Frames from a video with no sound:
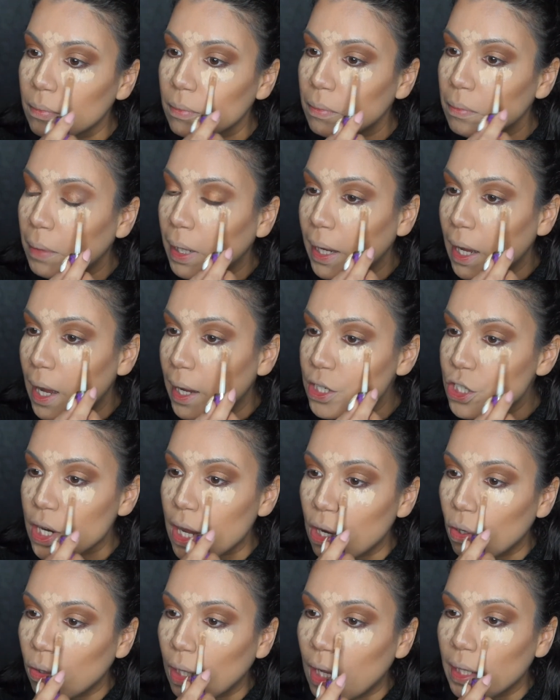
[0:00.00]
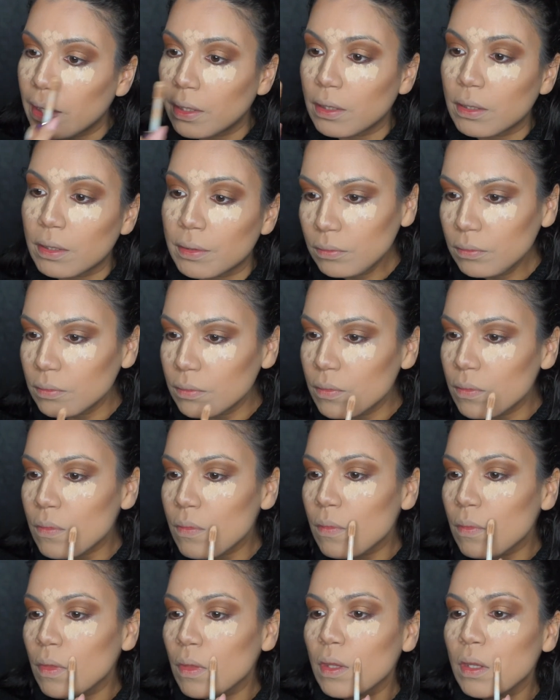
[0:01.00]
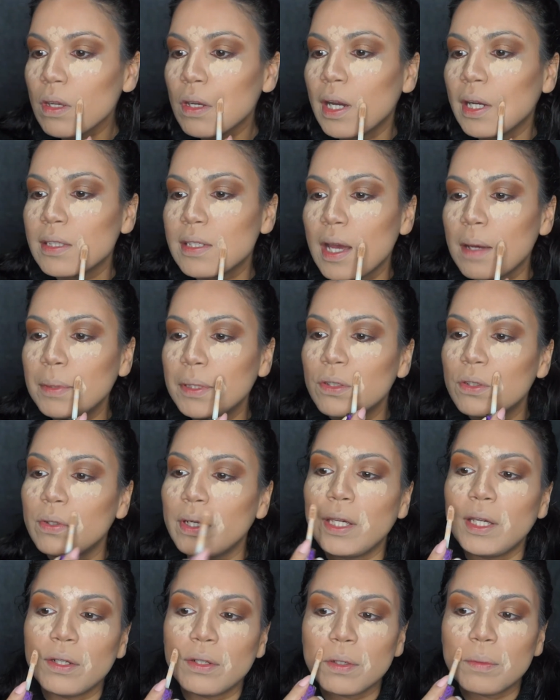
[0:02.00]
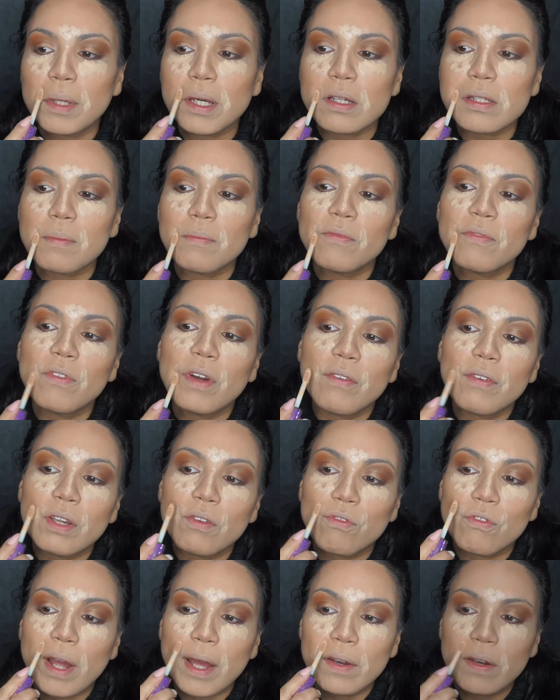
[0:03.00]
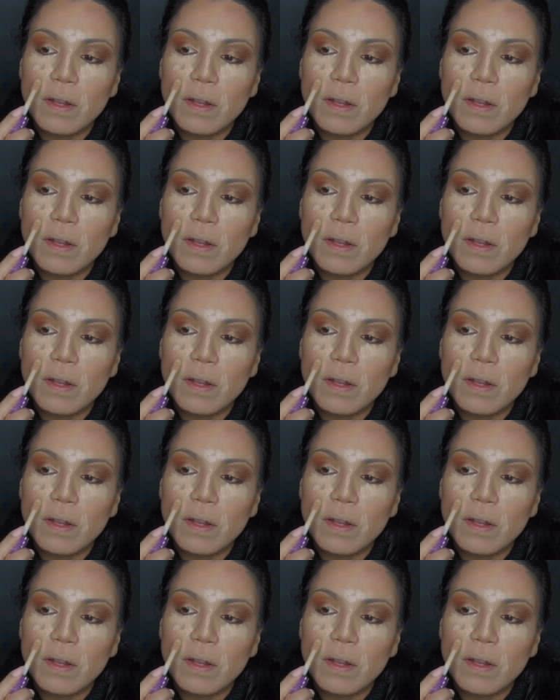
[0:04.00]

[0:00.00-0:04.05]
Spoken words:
my eyeshadow line. I dab a little here because I'm very red